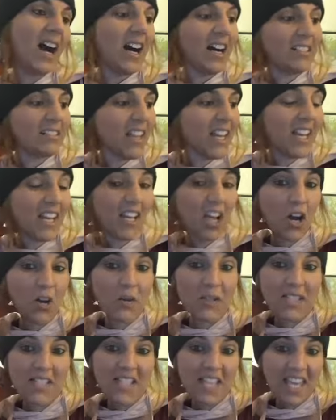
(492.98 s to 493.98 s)
letting go
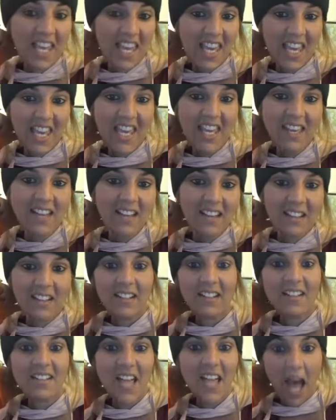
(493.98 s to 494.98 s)
is the key
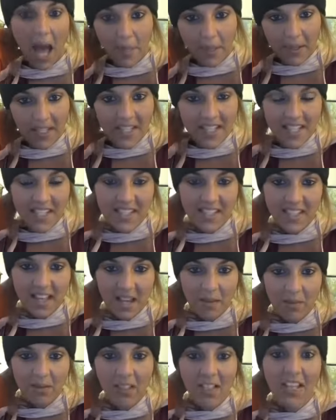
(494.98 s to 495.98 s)
to happiness,
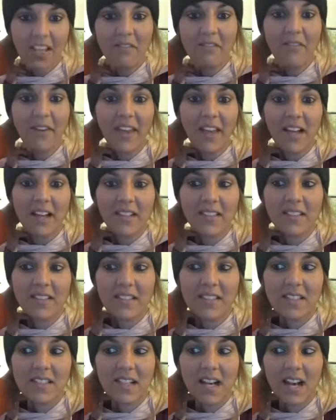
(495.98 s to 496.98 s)
I believe,
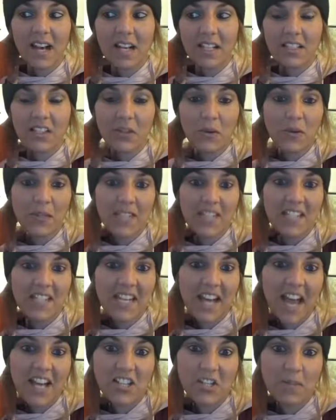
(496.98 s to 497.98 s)
and so is
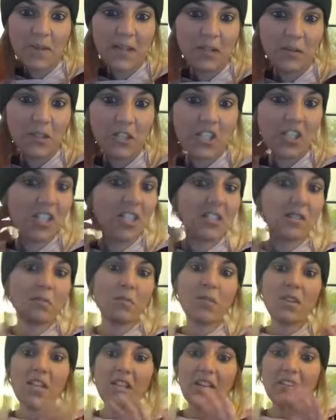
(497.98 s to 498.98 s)
detachment, which is,
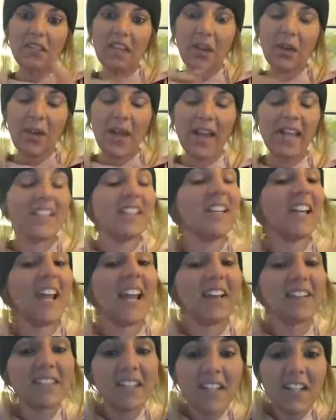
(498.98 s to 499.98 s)
they go hand in
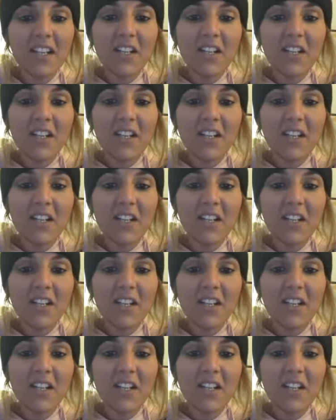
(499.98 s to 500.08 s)
hand.